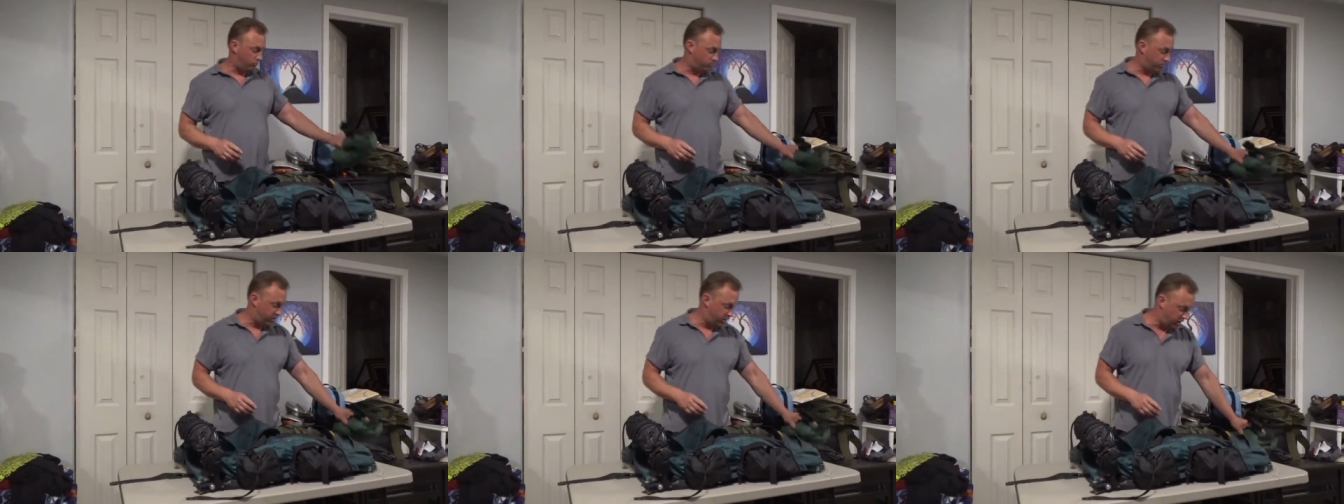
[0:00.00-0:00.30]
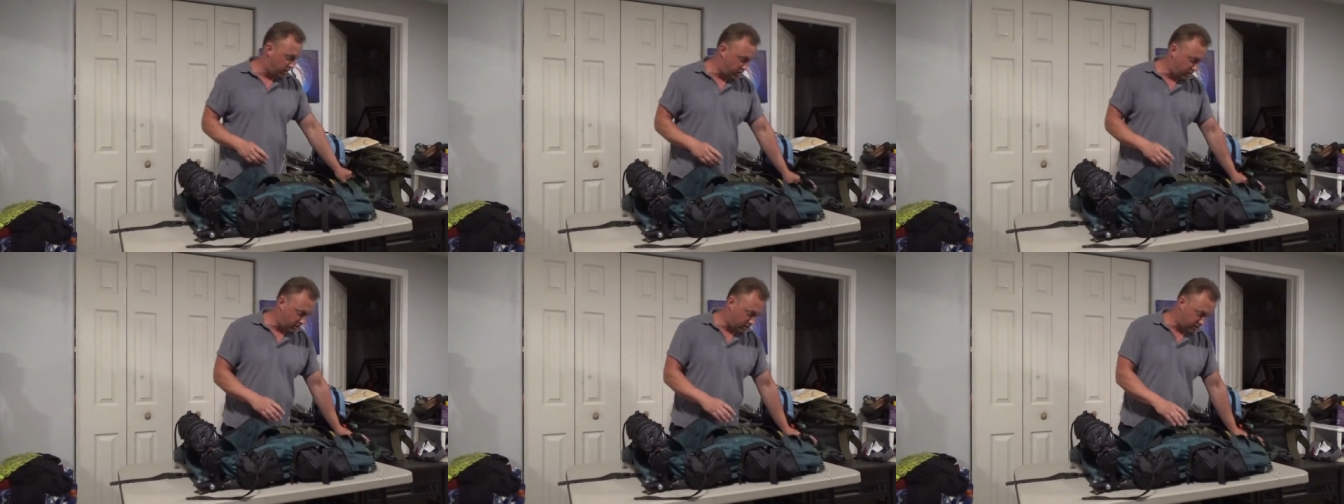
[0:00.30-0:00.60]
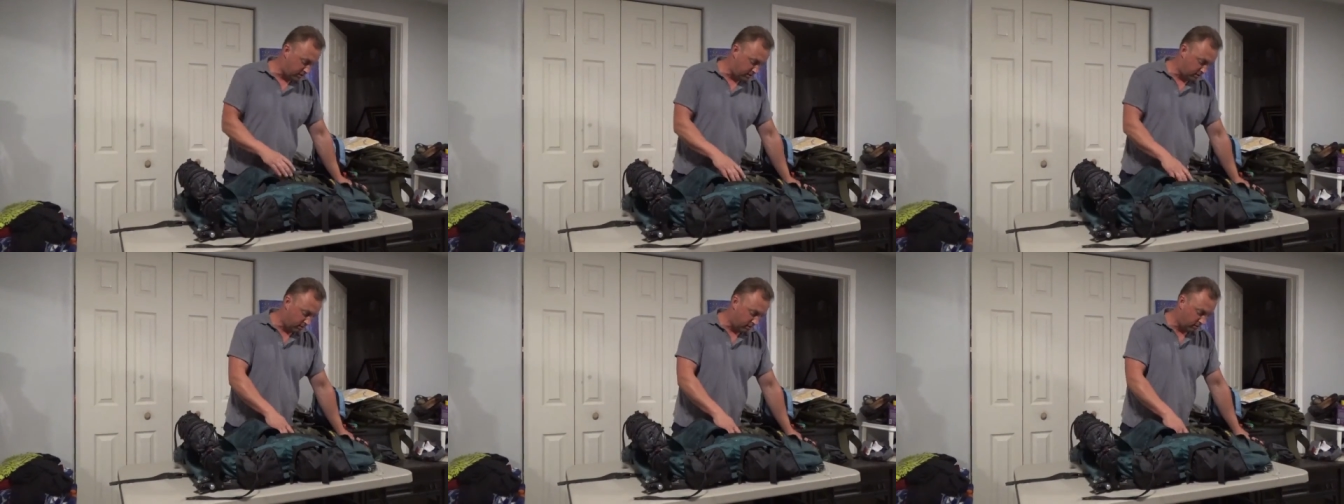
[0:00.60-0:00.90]

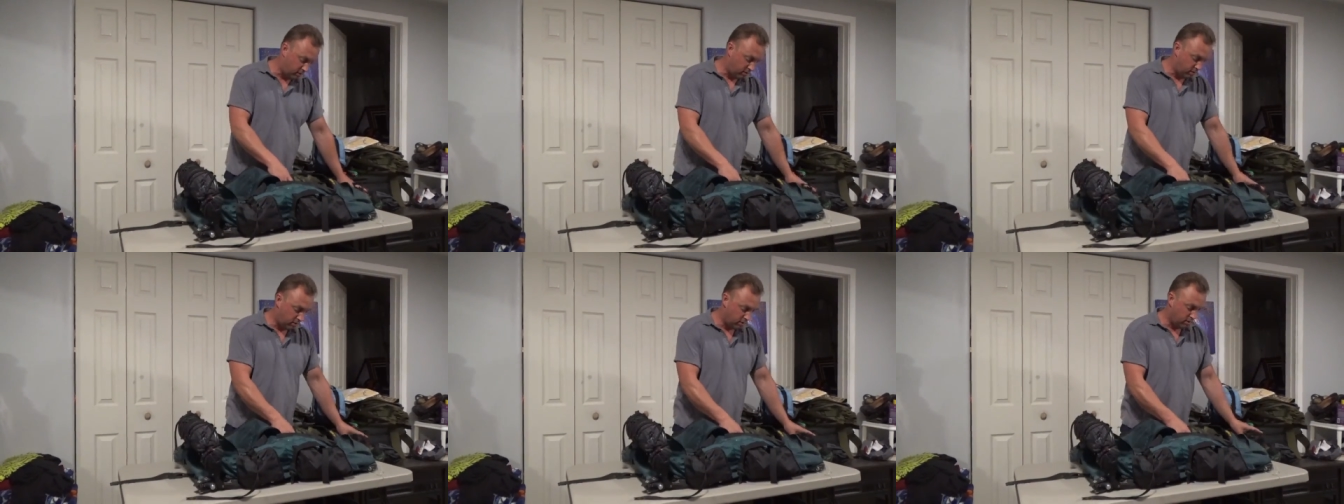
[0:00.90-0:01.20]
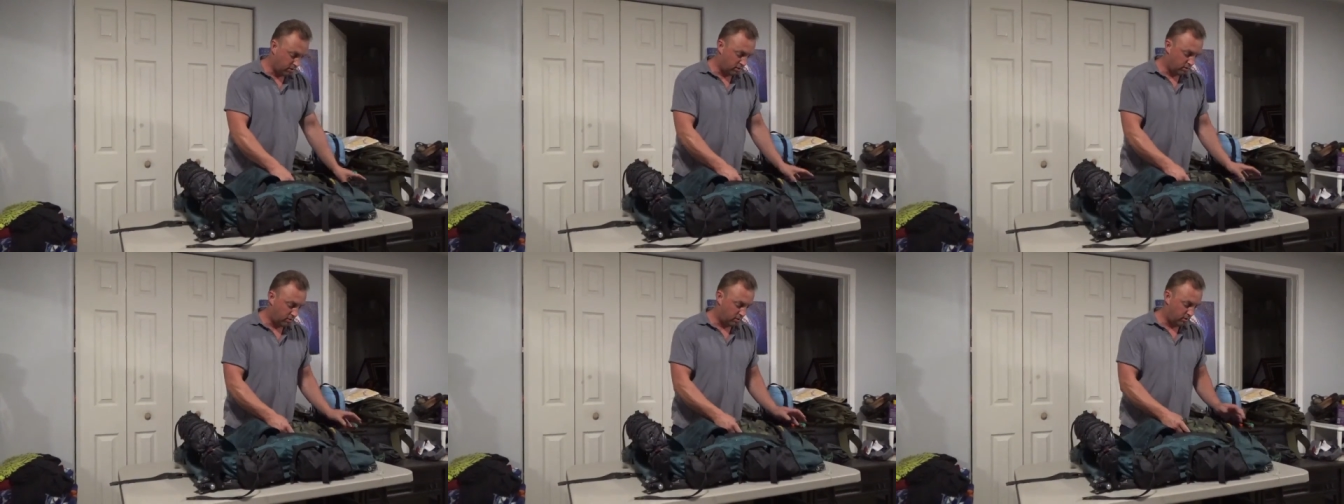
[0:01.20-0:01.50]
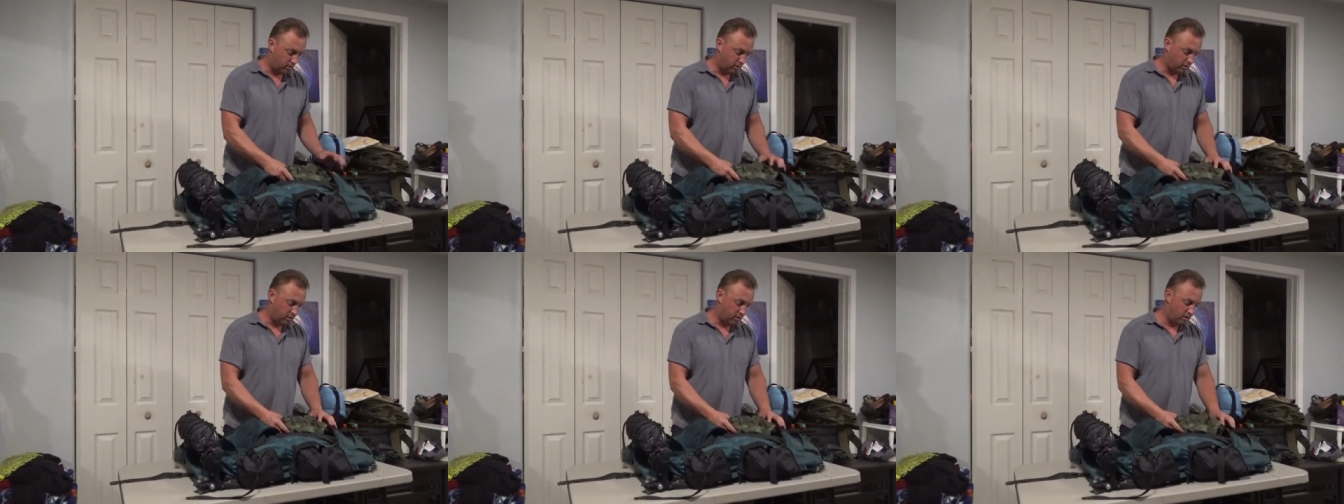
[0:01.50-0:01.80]
pants.
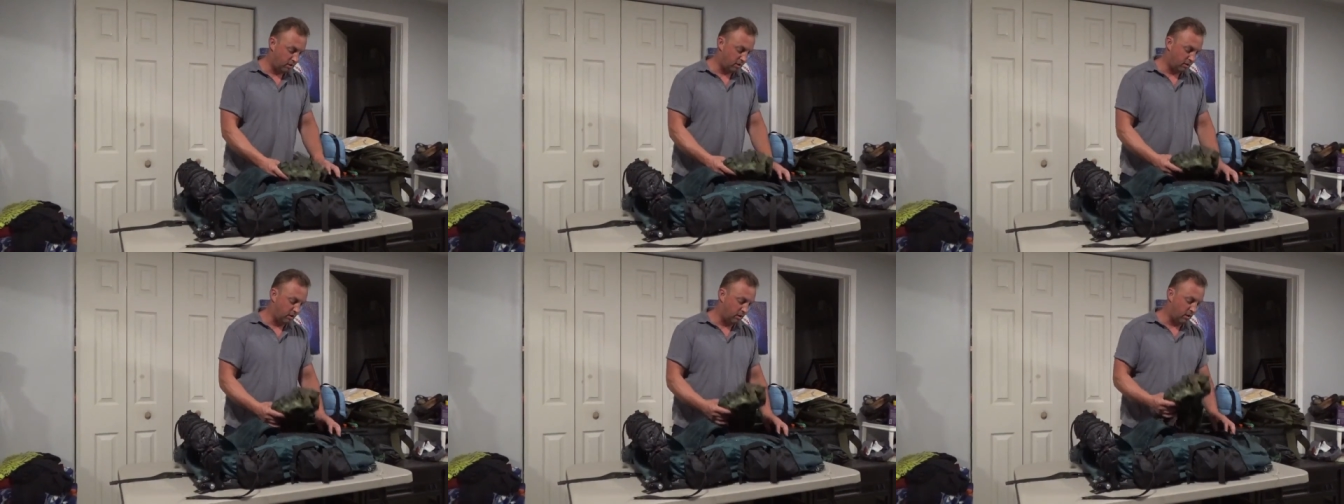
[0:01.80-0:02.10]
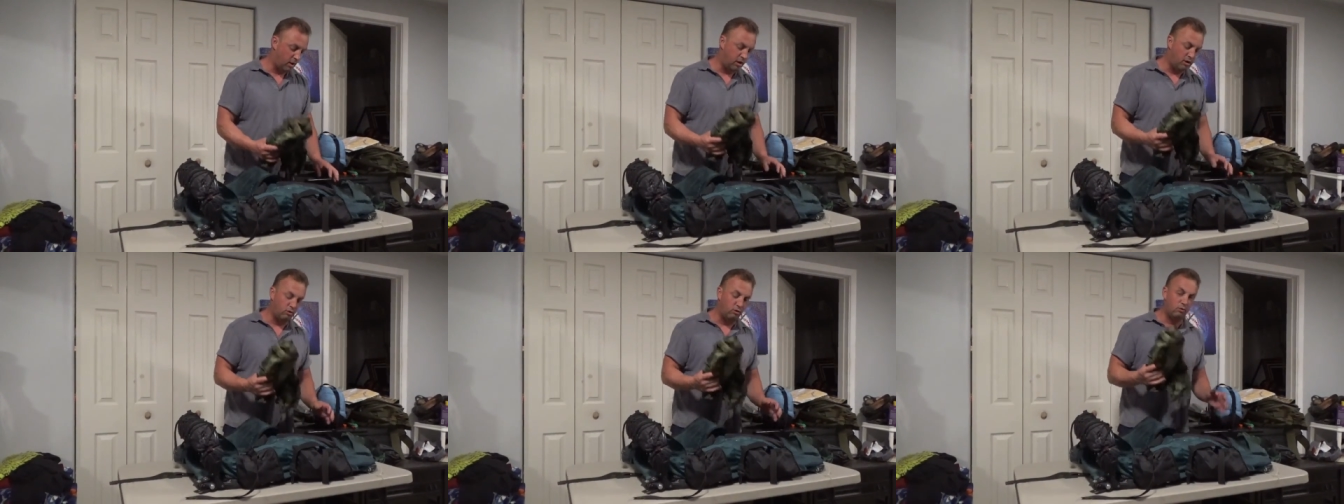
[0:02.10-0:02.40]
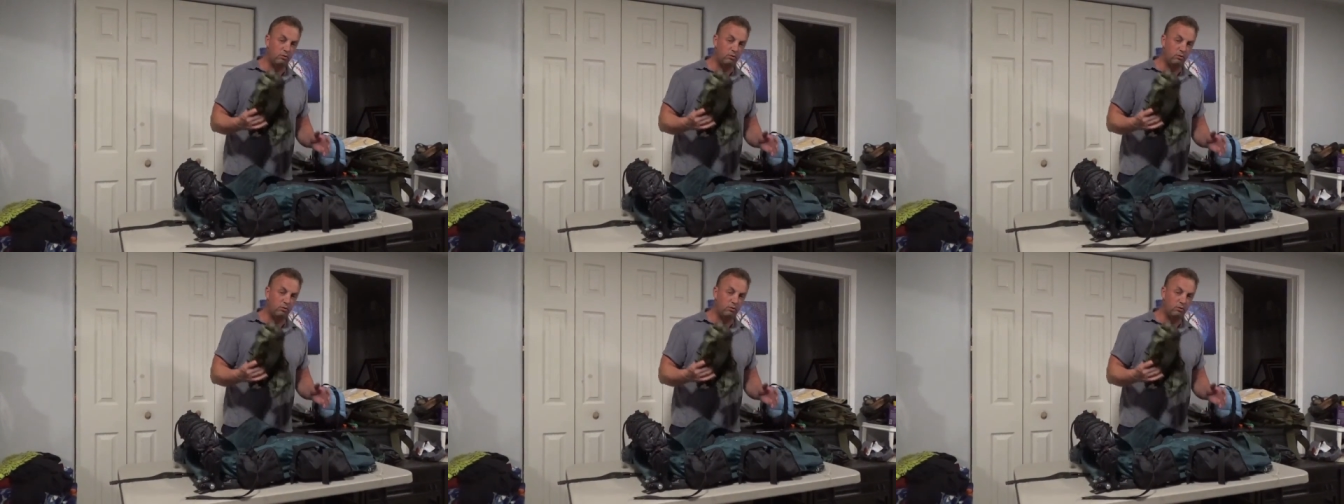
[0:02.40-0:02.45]
I don't